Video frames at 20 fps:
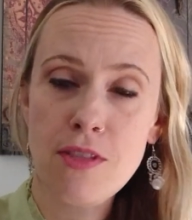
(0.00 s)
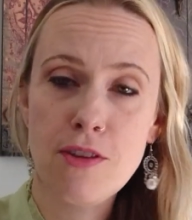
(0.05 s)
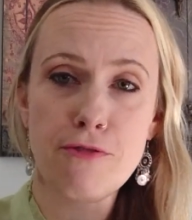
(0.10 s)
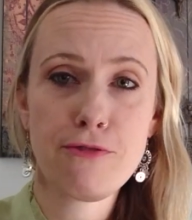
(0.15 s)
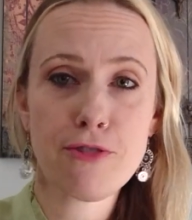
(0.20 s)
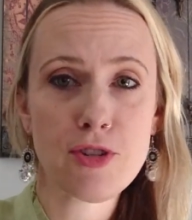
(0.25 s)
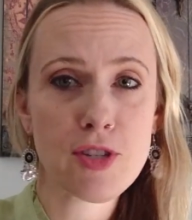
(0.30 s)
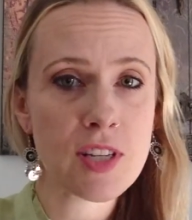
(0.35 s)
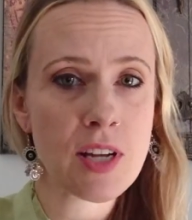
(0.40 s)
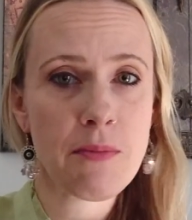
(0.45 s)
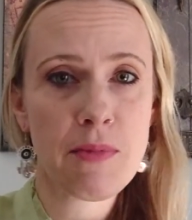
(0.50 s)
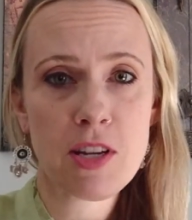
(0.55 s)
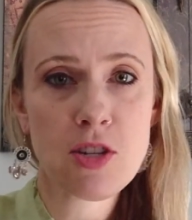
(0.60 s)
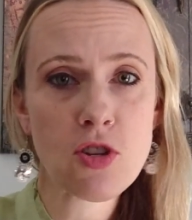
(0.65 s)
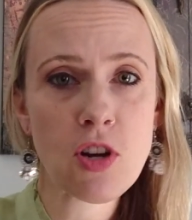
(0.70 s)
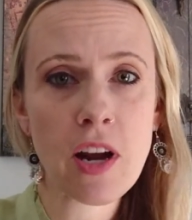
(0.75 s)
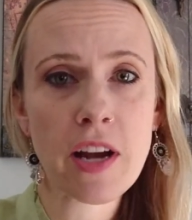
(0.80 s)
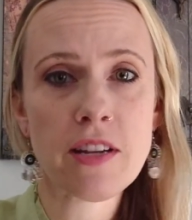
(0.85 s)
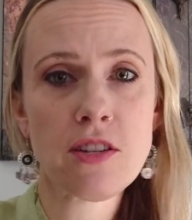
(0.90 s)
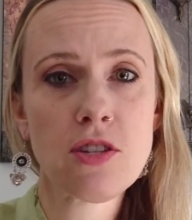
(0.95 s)
The first time I
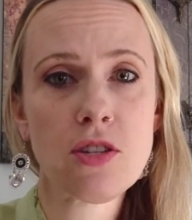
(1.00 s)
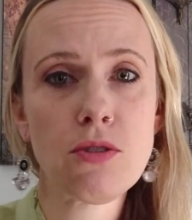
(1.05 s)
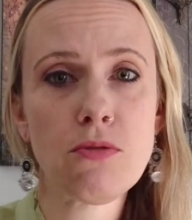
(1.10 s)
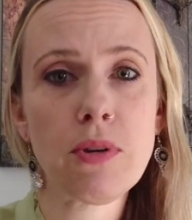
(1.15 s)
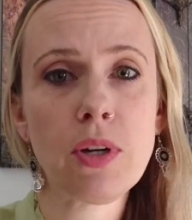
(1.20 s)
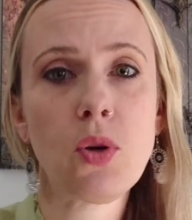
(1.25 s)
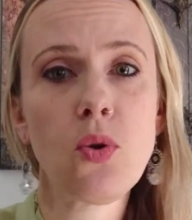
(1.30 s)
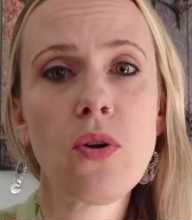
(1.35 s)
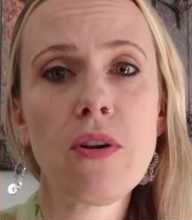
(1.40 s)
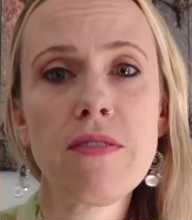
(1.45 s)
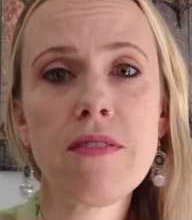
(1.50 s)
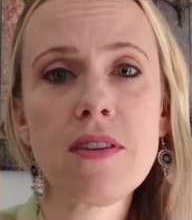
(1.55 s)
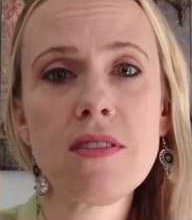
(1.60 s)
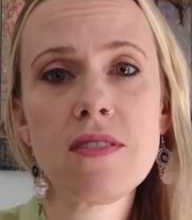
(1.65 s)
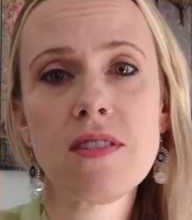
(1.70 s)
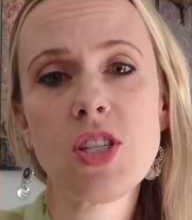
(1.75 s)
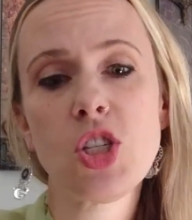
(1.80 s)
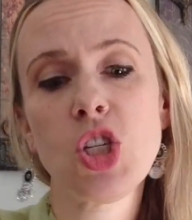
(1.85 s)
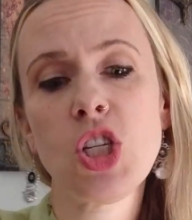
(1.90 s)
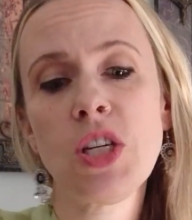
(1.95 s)
tried to record
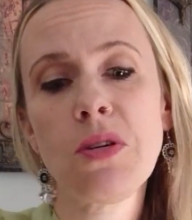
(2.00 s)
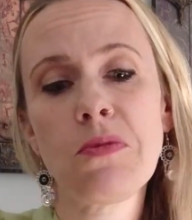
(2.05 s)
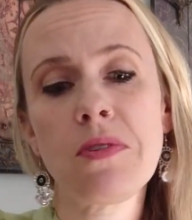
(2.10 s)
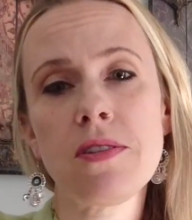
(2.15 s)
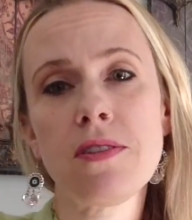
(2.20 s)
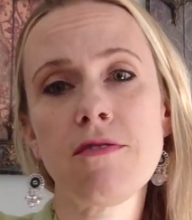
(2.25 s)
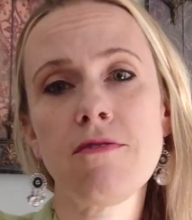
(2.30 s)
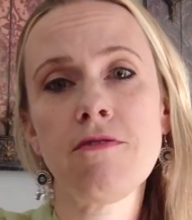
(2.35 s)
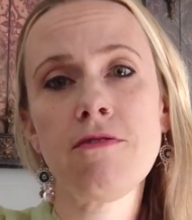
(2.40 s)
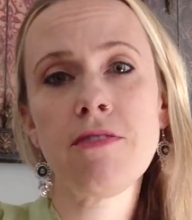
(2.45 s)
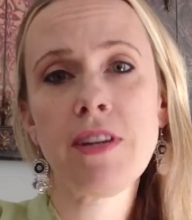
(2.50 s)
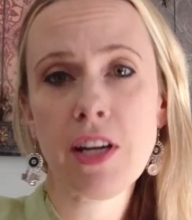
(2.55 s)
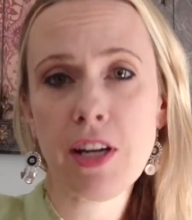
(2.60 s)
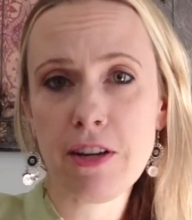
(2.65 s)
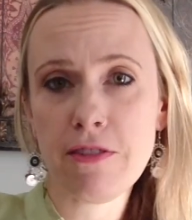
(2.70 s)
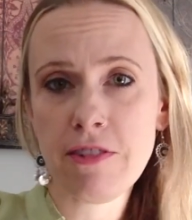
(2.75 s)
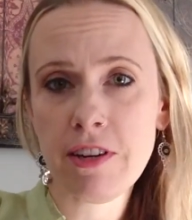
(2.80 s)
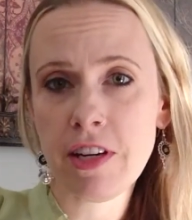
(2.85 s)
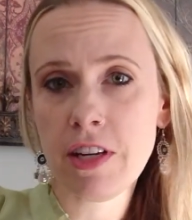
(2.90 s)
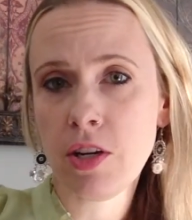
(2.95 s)
this, she was
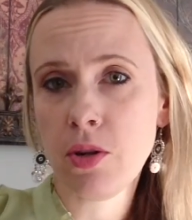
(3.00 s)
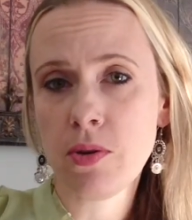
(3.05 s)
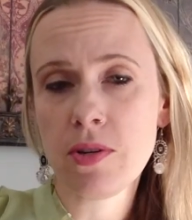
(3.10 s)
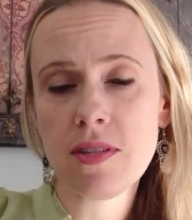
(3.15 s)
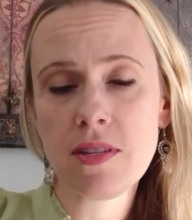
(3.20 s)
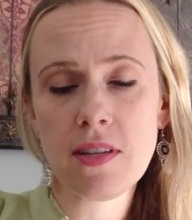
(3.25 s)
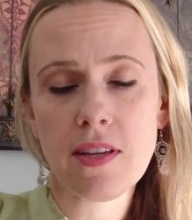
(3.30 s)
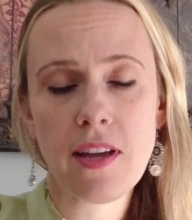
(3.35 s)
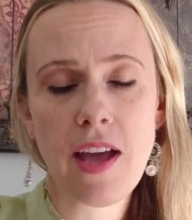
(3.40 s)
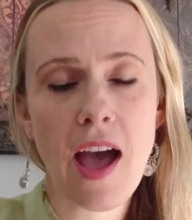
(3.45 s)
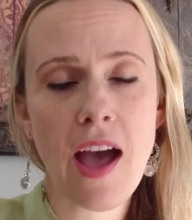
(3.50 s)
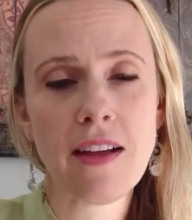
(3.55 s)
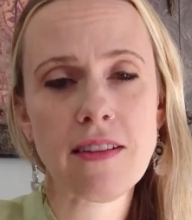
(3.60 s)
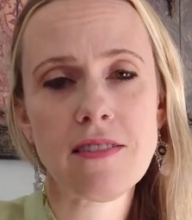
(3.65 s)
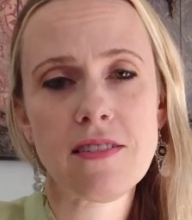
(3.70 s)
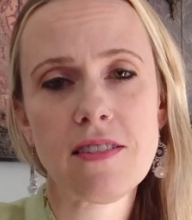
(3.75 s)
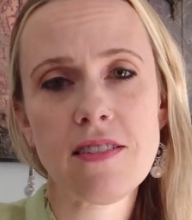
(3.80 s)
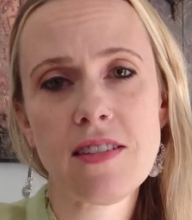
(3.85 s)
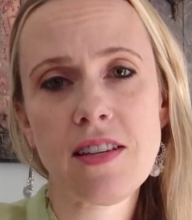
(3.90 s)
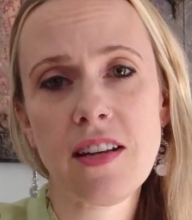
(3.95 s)
very, very noisy
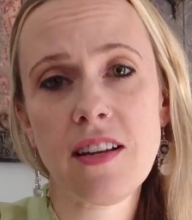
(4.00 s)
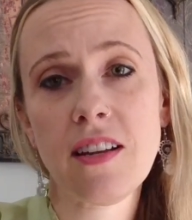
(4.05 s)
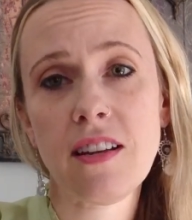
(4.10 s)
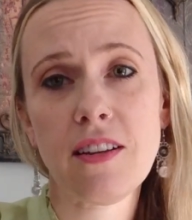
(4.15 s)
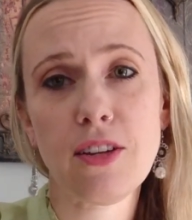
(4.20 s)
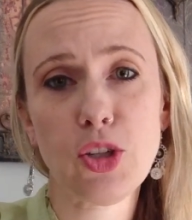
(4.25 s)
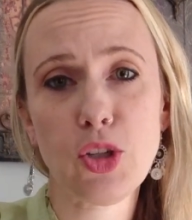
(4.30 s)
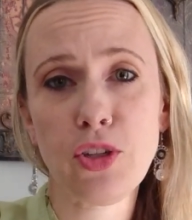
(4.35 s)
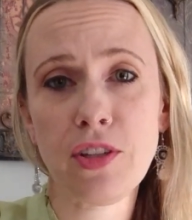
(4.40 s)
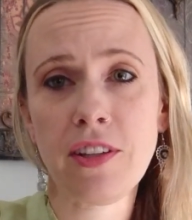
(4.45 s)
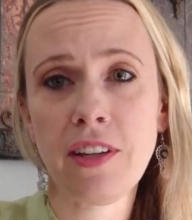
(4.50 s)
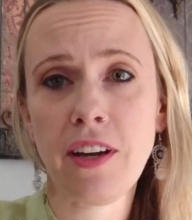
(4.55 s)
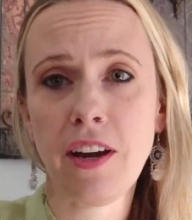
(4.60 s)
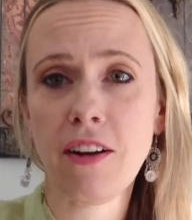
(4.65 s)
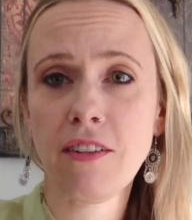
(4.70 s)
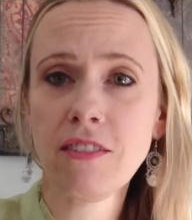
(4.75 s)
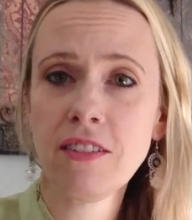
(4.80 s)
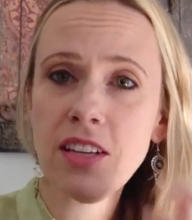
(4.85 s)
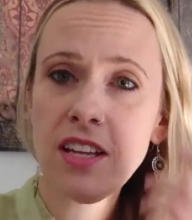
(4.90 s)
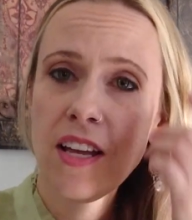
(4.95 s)
and couldn't hear.